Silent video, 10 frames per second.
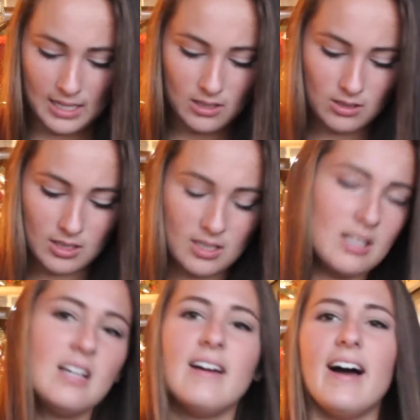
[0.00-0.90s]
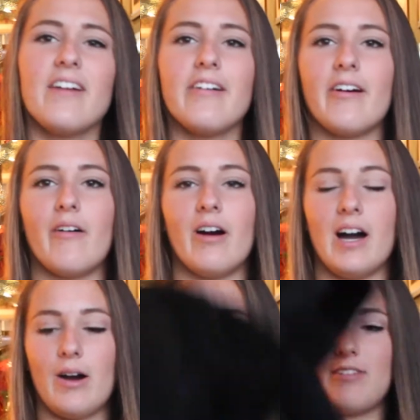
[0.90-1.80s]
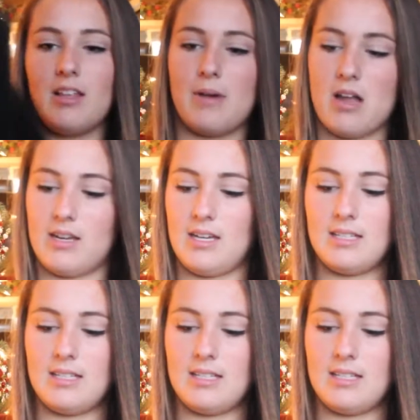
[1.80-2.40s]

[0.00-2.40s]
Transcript: I don't, I don't know how I feel about it.